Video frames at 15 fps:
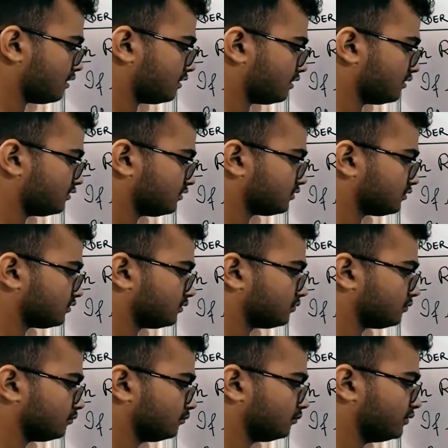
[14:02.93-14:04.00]
is
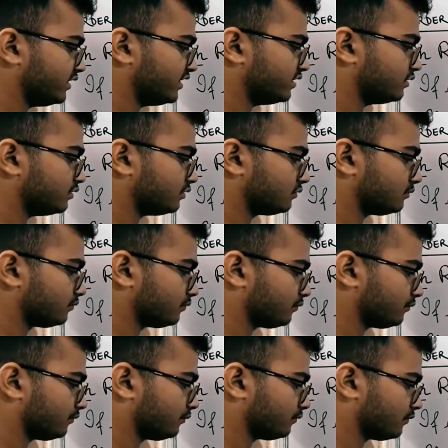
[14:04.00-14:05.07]
big,
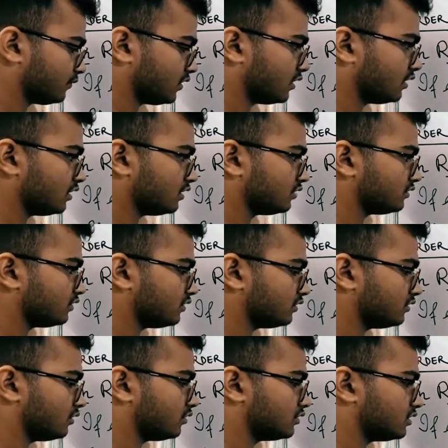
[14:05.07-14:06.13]
then
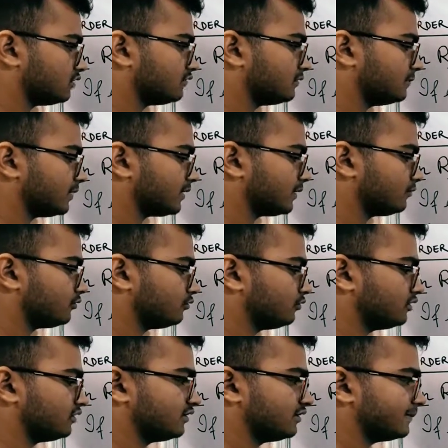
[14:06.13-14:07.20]
the order will become 2
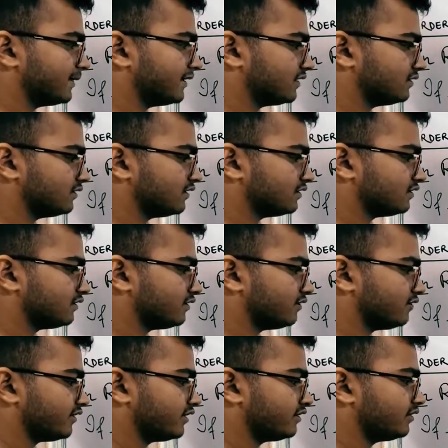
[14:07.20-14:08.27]
degree greater than
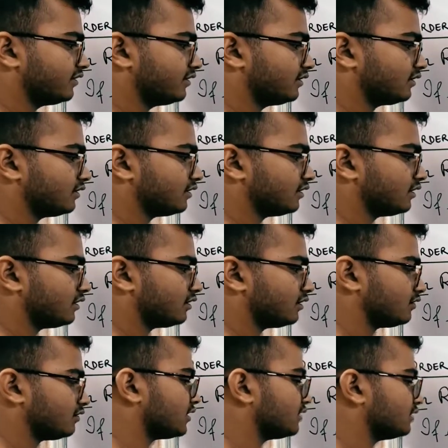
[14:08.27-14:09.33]
3 degree
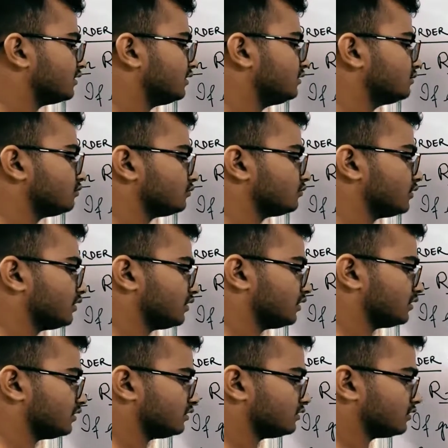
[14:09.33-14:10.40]
greater than 1
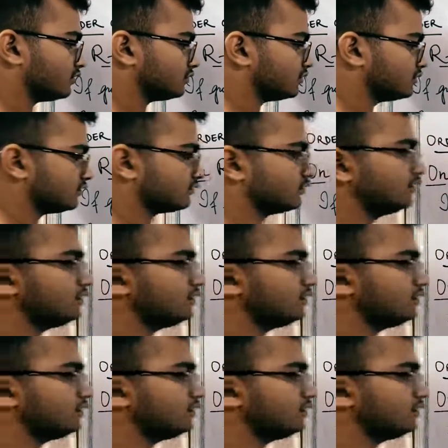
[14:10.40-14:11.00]
degree. Now this is the